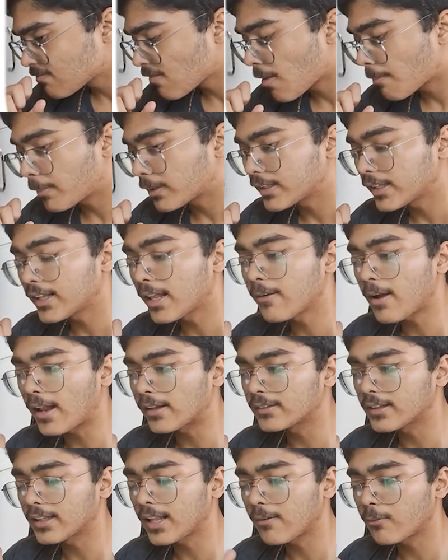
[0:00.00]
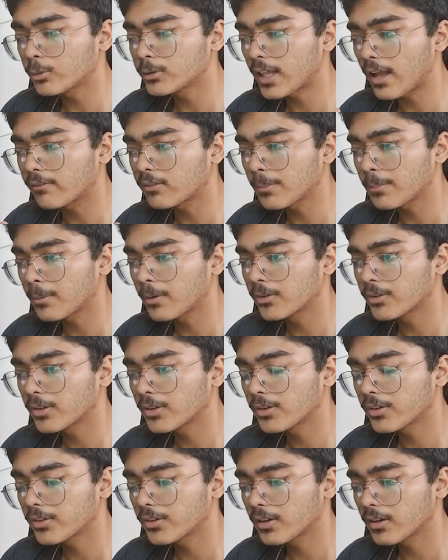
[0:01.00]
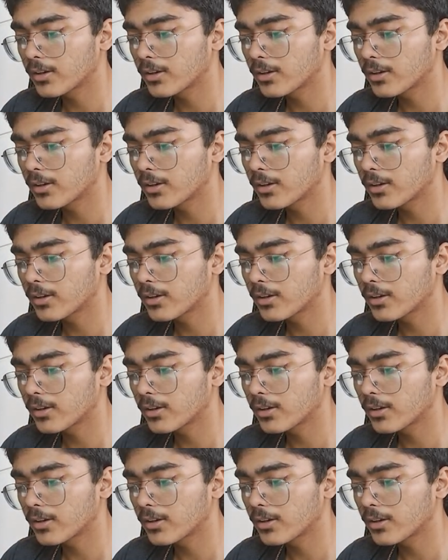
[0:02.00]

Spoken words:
But then I won't have the person's